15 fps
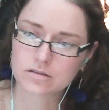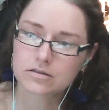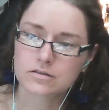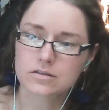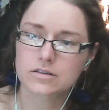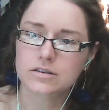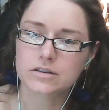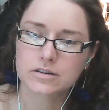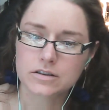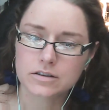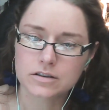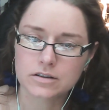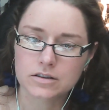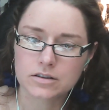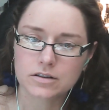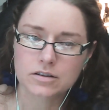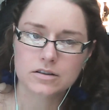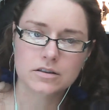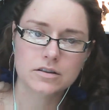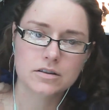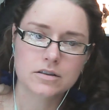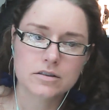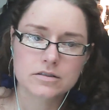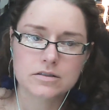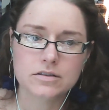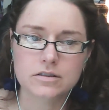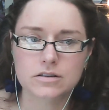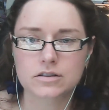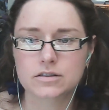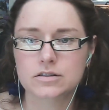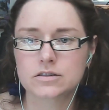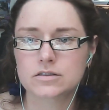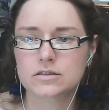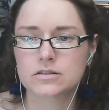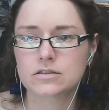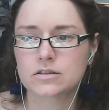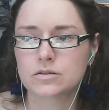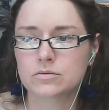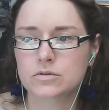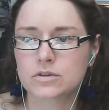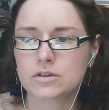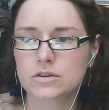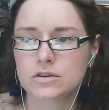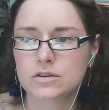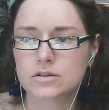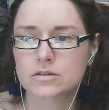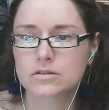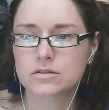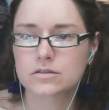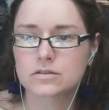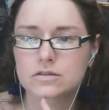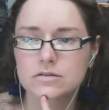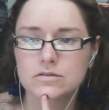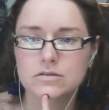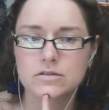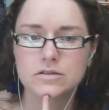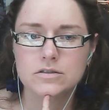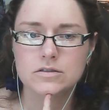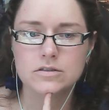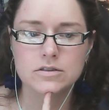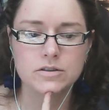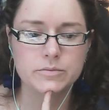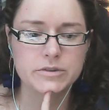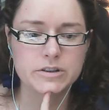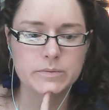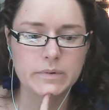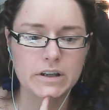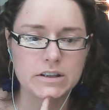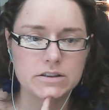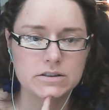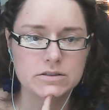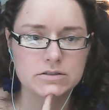Let's see, is it gonna work? Did I misspell it?